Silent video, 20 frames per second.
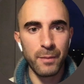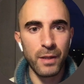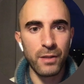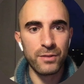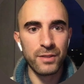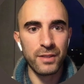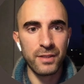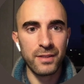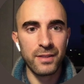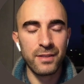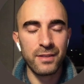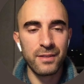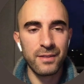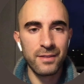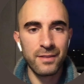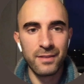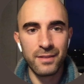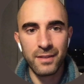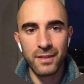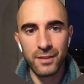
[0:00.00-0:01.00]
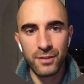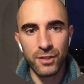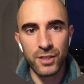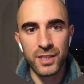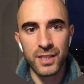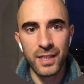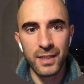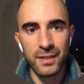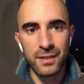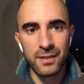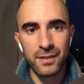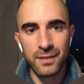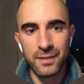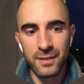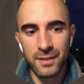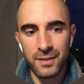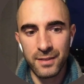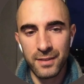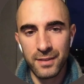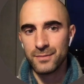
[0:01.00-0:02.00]
about it. You're done.
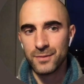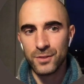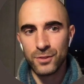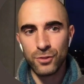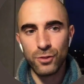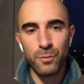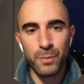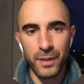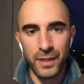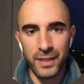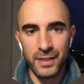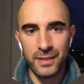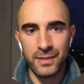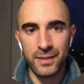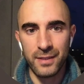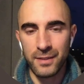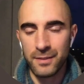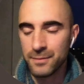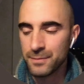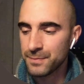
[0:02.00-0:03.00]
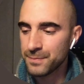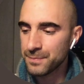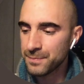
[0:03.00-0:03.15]
Super easy.